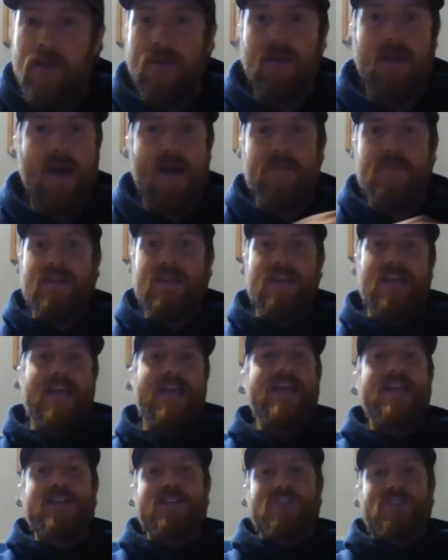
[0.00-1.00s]
I mean,
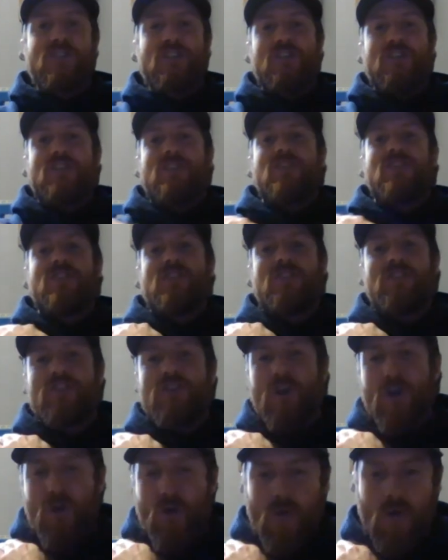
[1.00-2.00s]
it is just
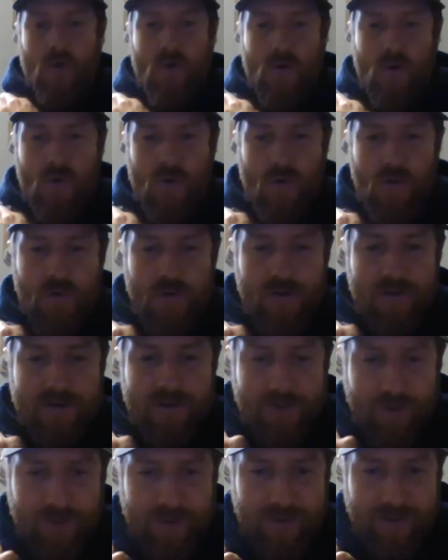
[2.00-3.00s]
so
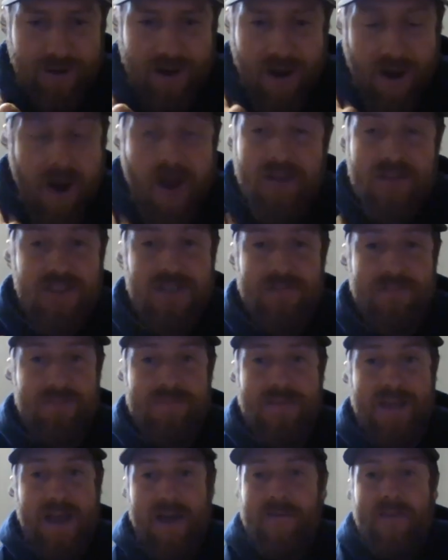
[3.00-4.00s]
awesome
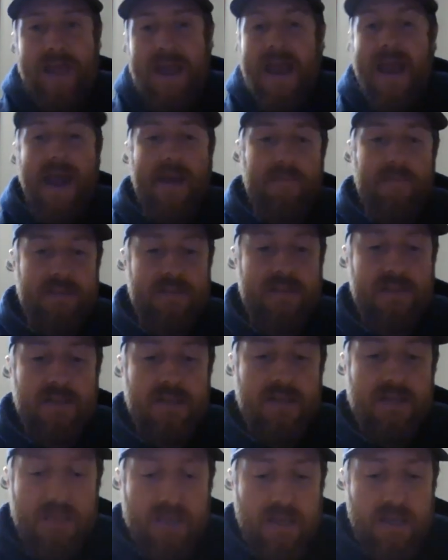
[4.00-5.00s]
how that happened.
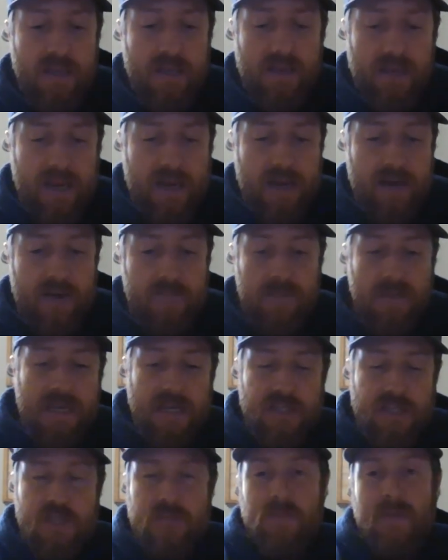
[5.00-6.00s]
And
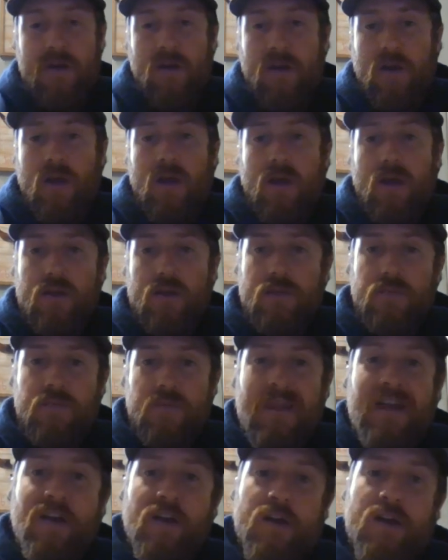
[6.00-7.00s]
because it's been a
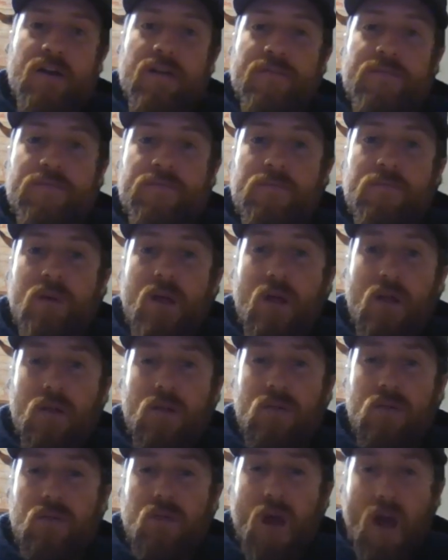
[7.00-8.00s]
period of a
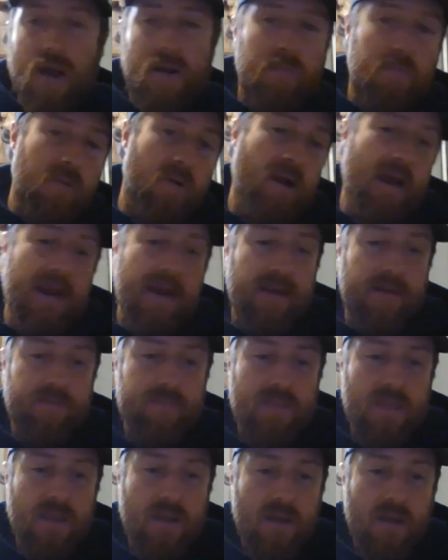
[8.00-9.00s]
lot of praying,
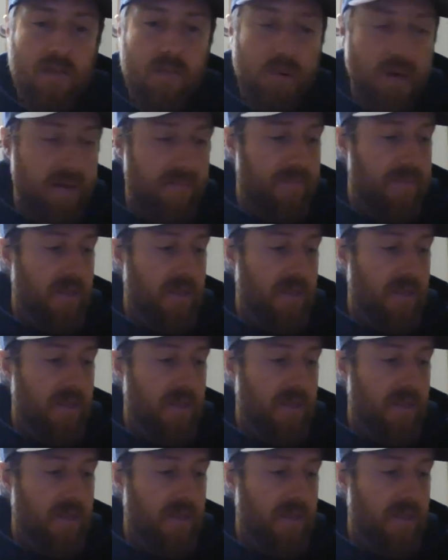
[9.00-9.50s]
but